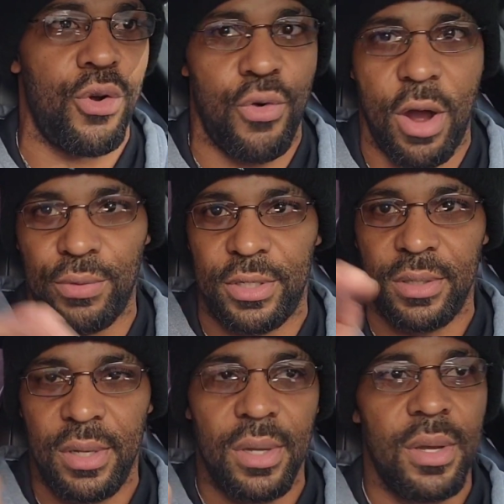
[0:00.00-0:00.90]

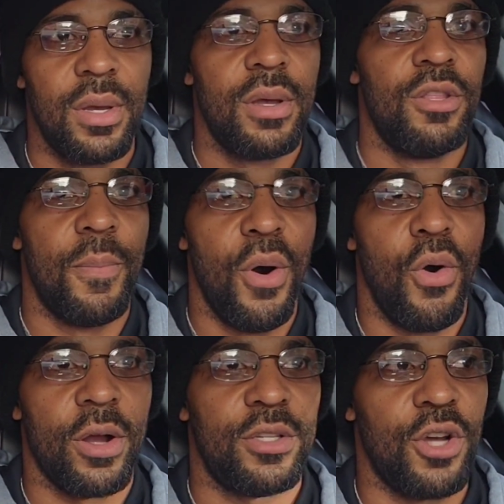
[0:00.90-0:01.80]
across the
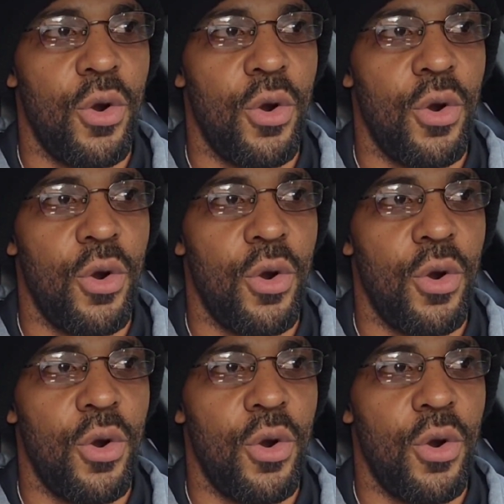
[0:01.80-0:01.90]
board.